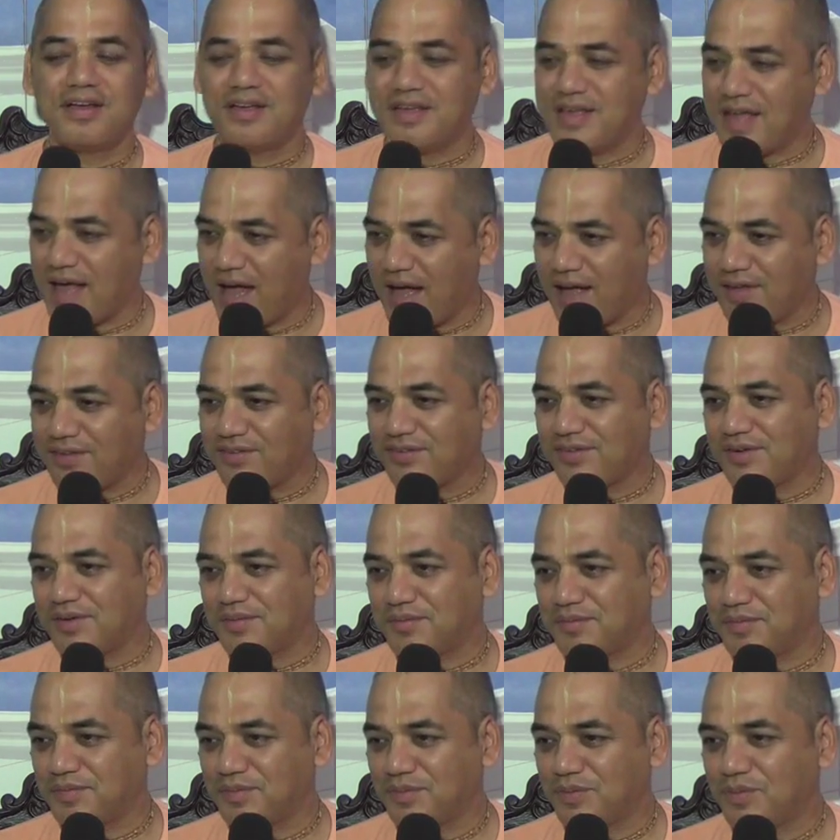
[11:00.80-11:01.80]
He asked
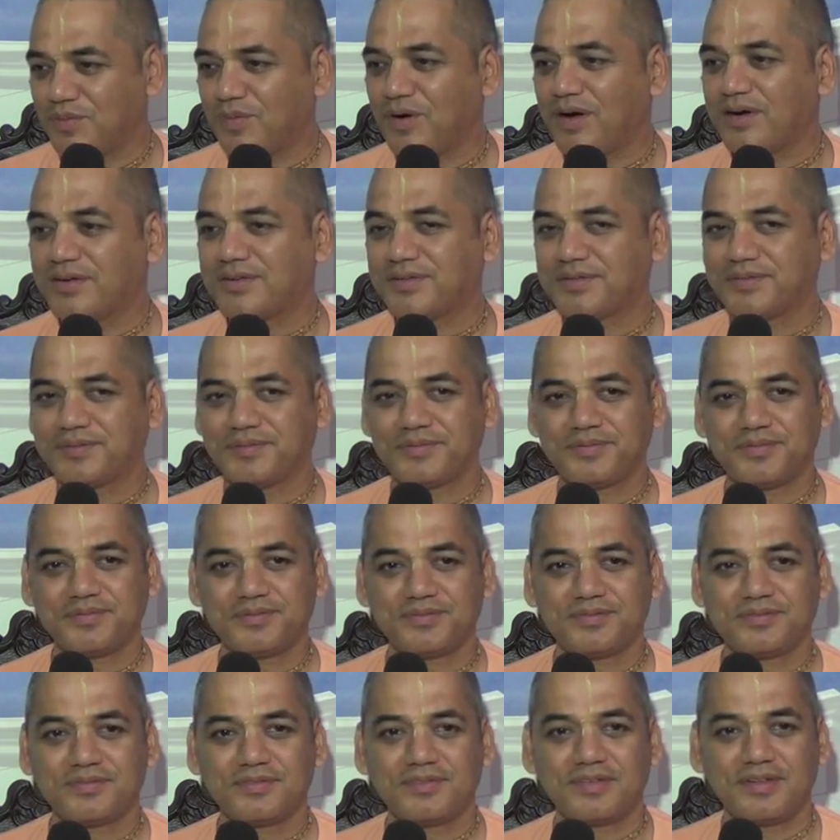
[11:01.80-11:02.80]
him, what?
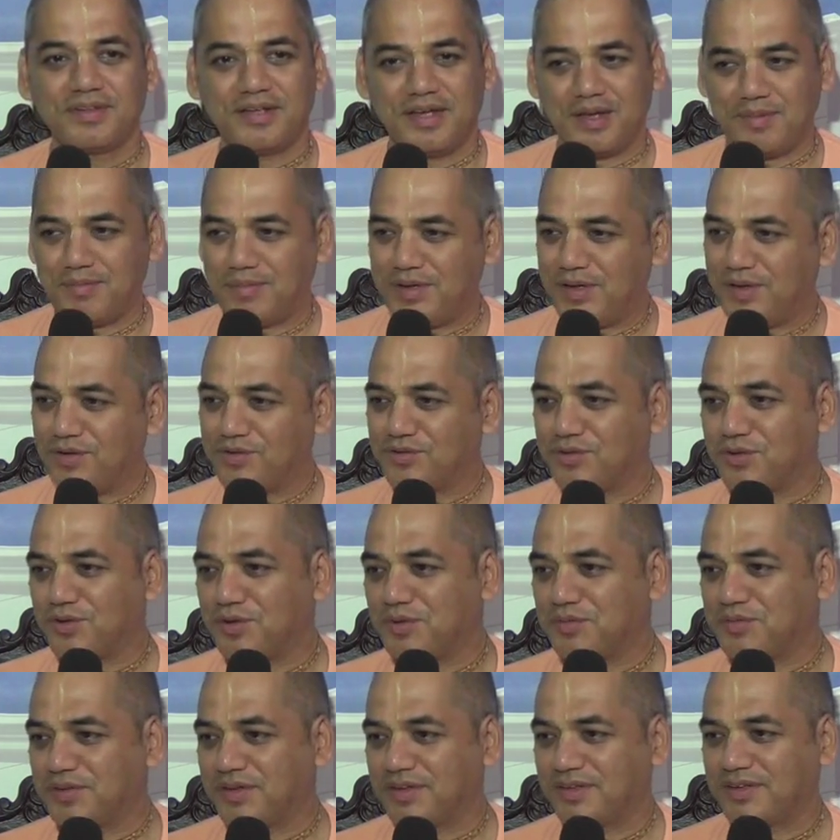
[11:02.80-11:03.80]
Give me your
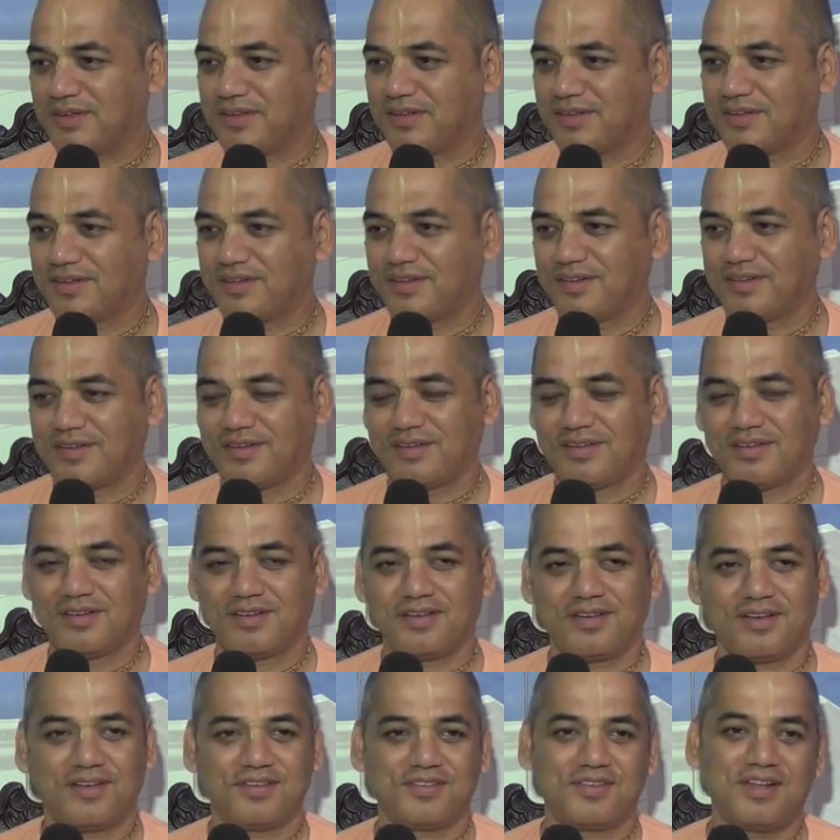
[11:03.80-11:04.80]
Surabhi.
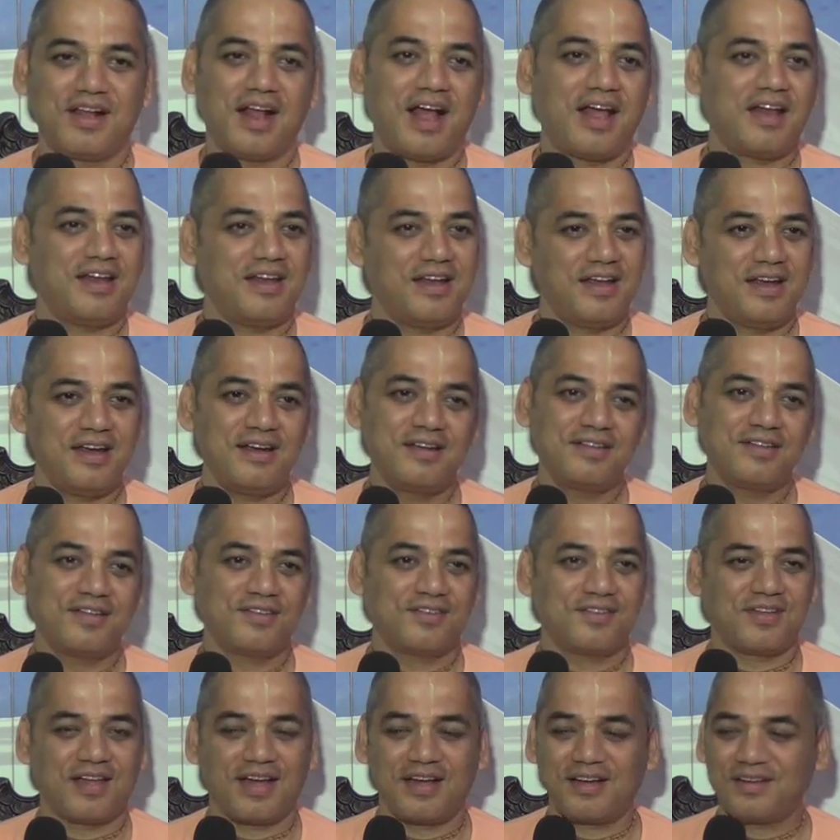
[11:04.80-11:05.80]
He said, I need
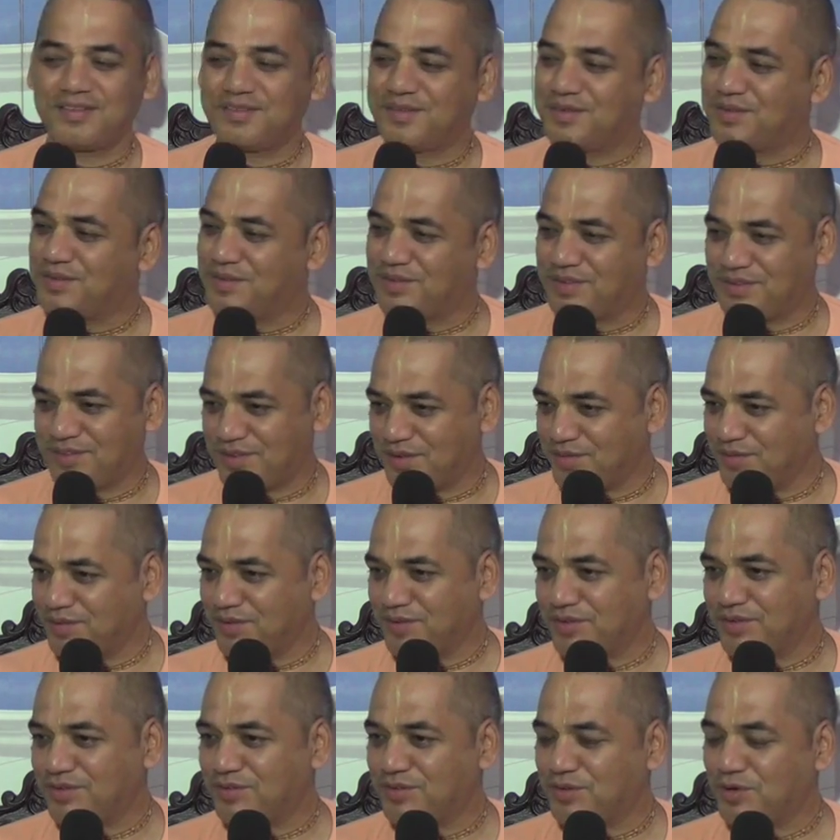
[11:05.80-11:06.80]
this, yaar. This
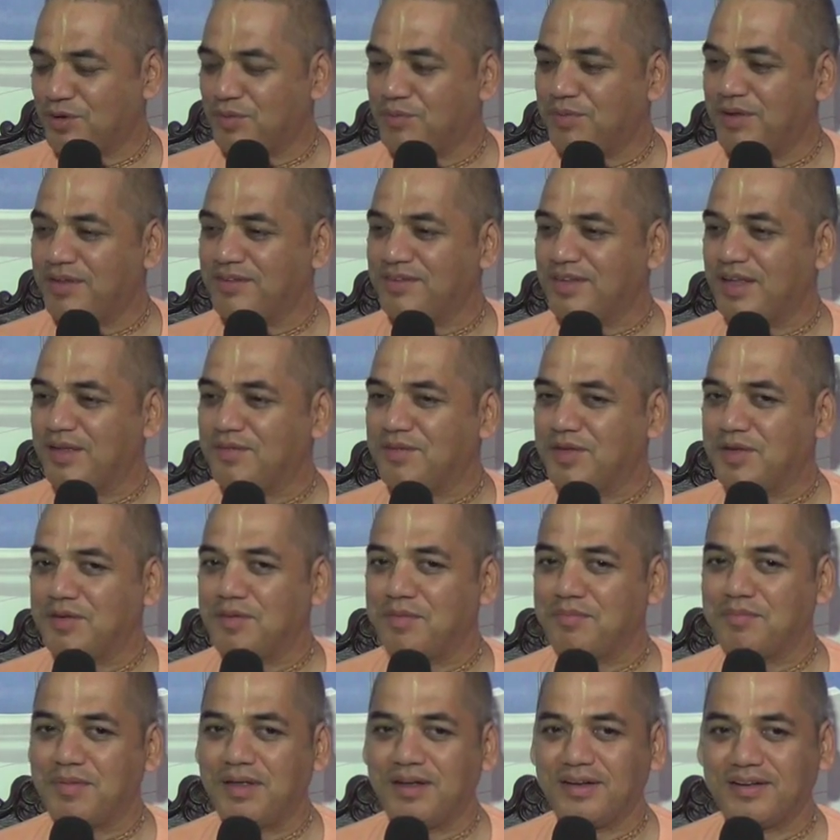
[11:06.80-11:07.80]
Surabhi is giving
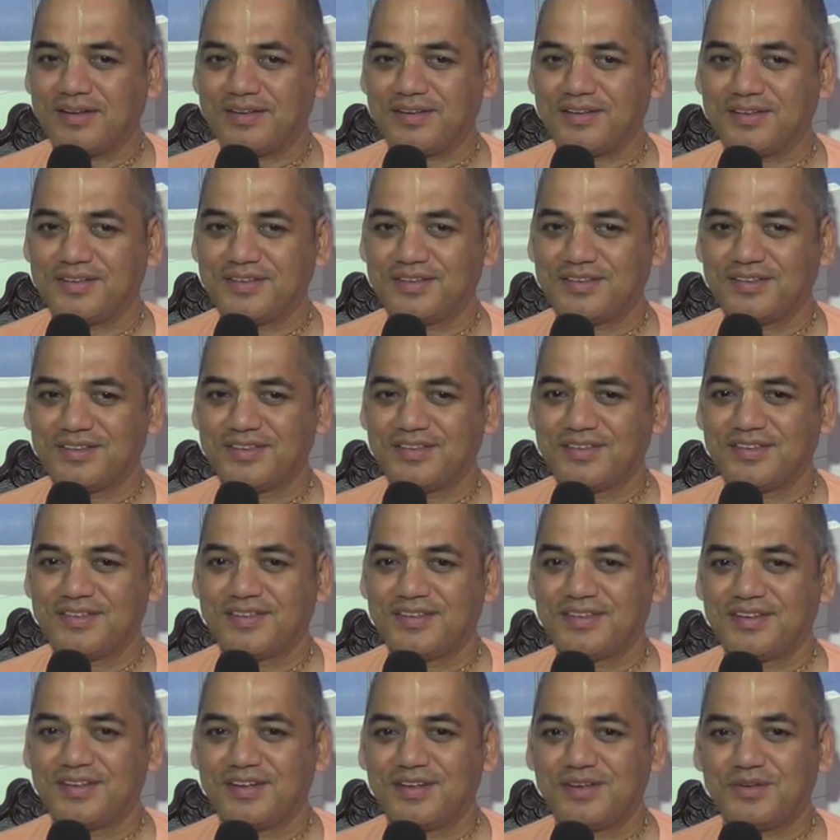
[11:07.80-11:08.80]
me milk
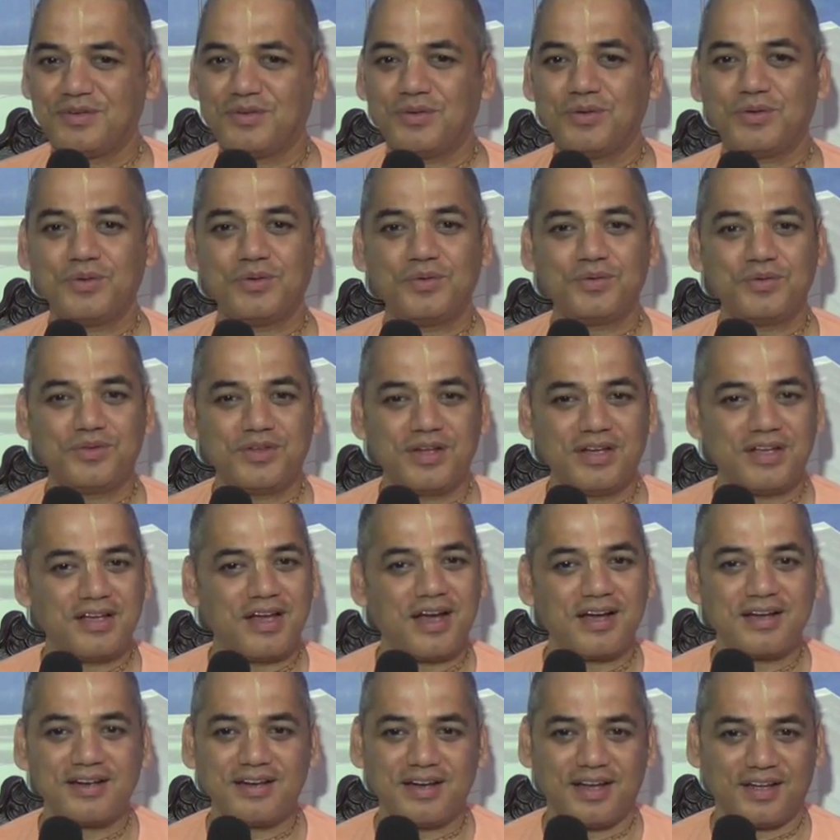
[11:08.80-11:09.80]
to do the
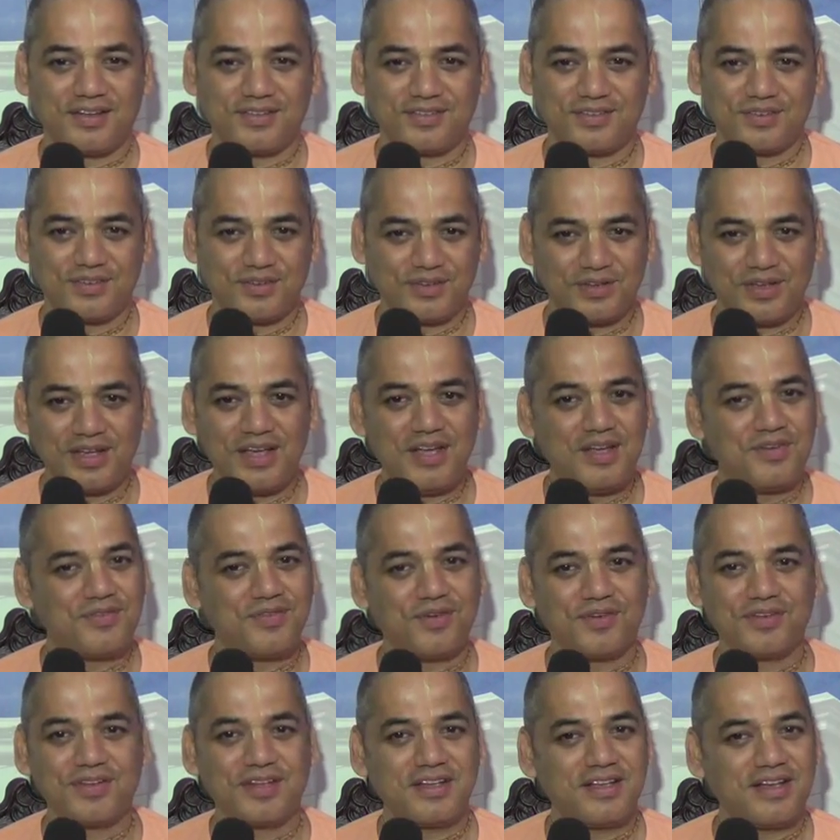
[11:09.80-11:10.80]
yagnas, ghee
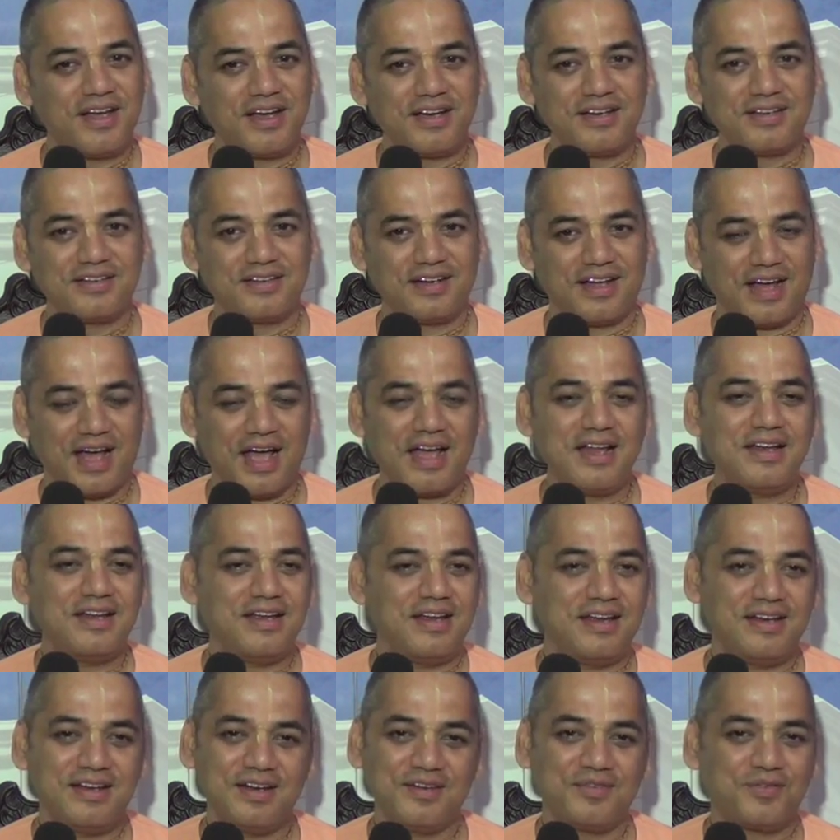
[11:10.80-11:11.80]
for the yagna. I
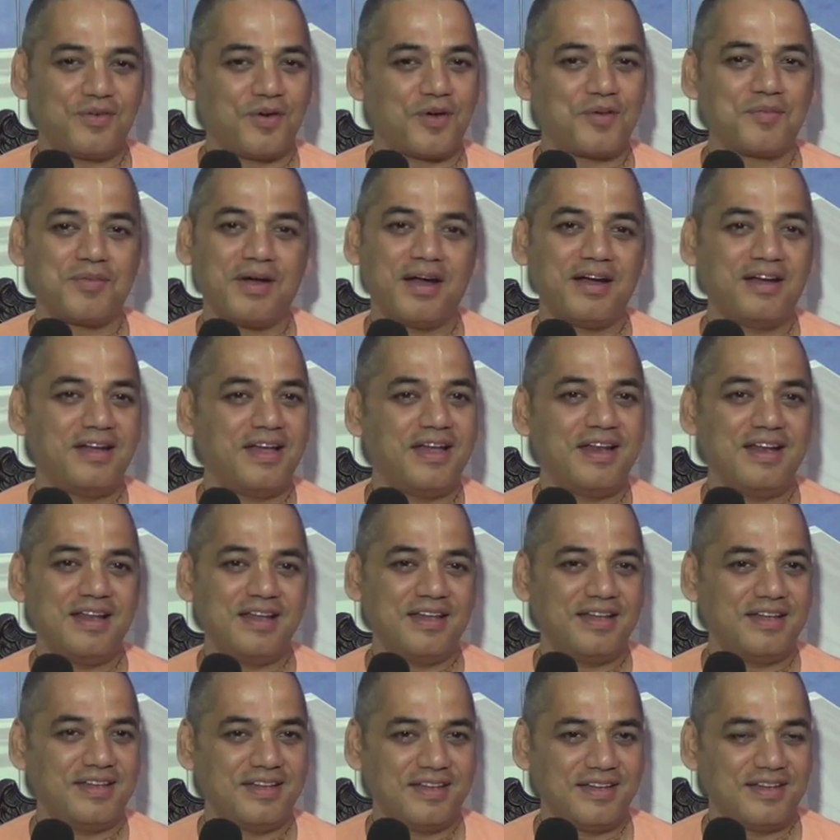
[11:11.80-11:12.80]
need it for my
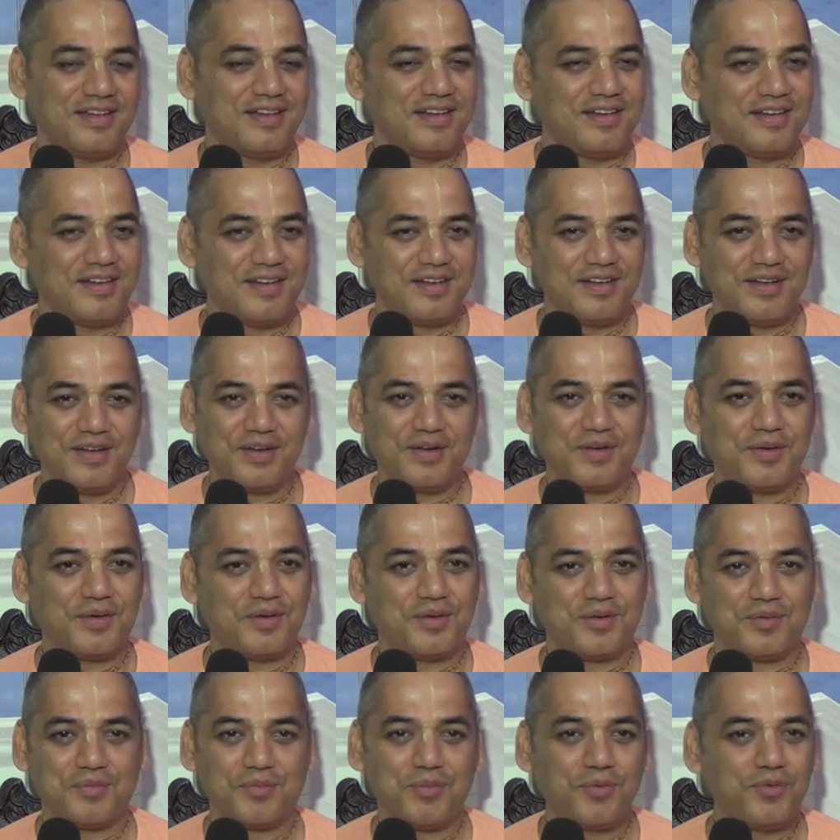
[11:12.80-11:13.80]
daily,
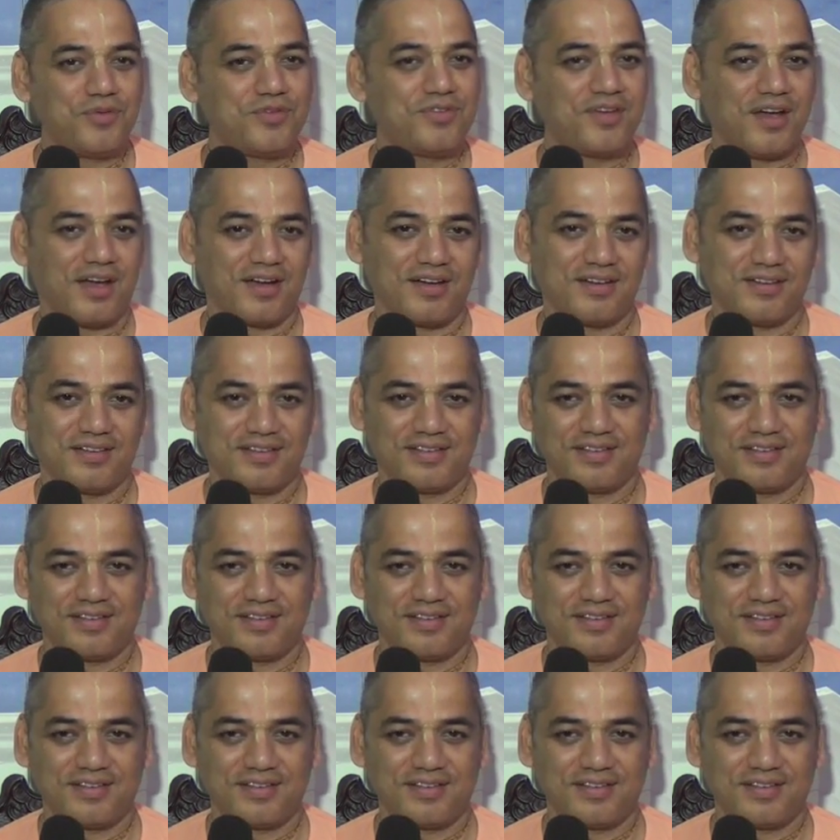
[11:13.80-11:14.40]
puja.